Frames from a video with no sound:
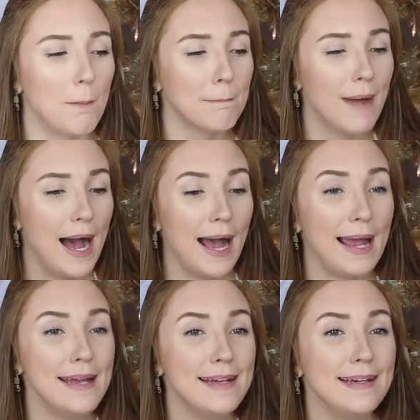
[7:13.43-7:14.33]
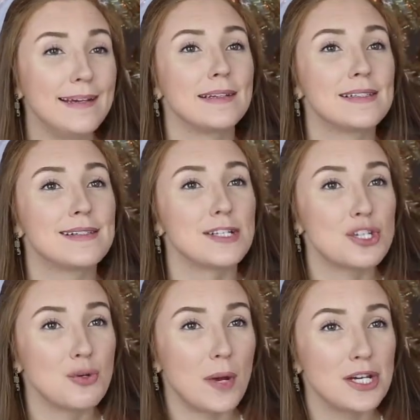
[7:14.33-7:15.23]
My
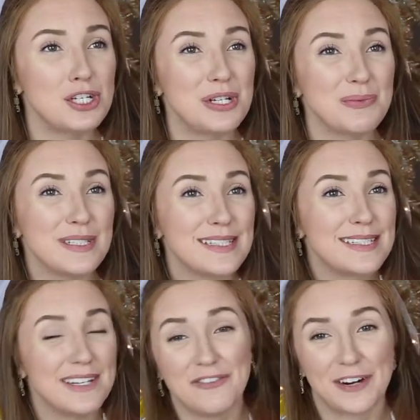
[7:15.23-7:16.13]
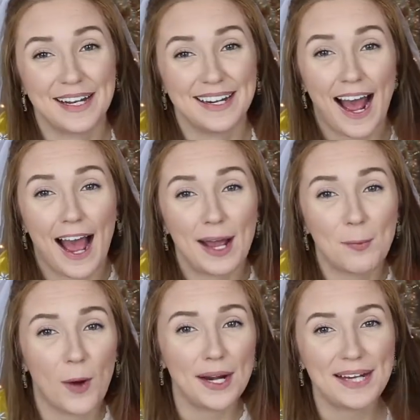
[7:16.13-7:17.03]
situation was different.
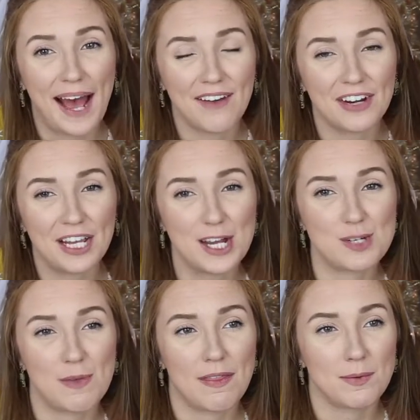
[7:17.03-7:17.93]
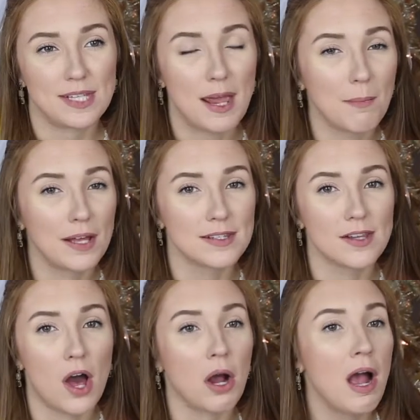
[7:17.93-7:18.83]
I wanted to have an engagement that was eight months
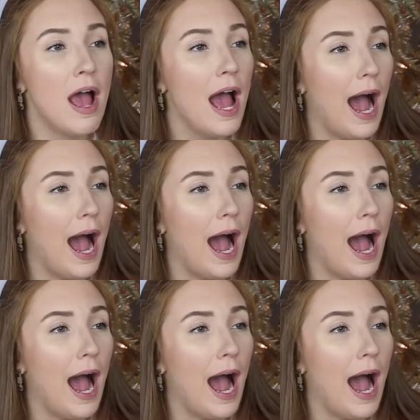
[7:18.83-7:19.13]
long.